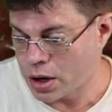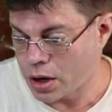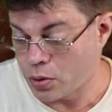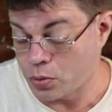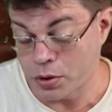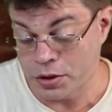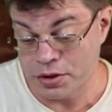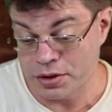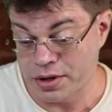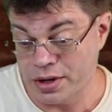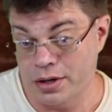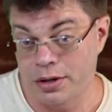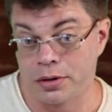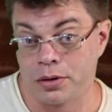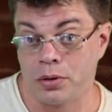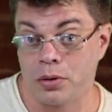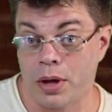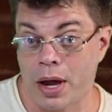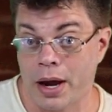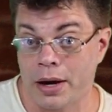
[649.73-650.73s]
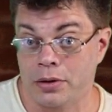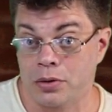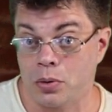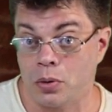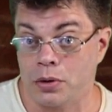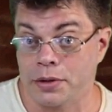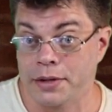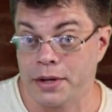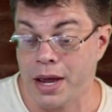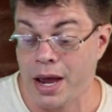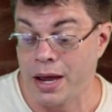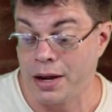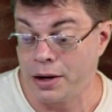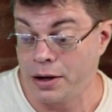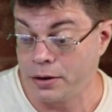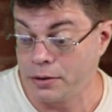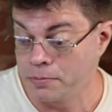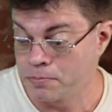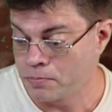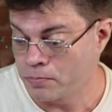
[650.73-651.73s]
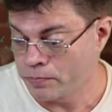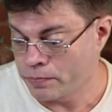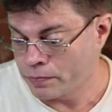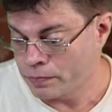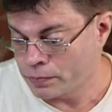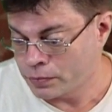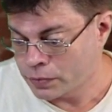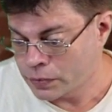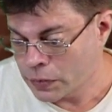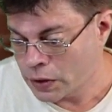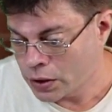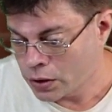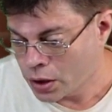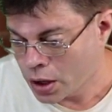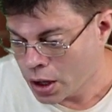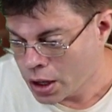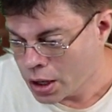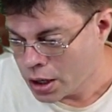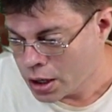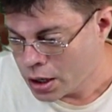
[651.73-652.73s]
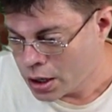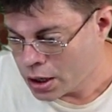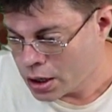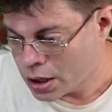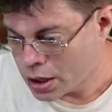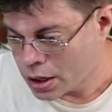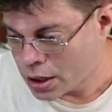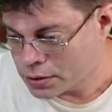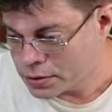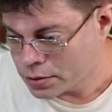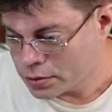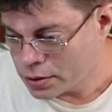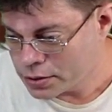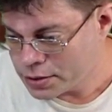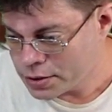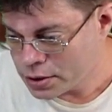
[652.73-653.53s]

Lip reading: which is going to do the actual scanning. So let's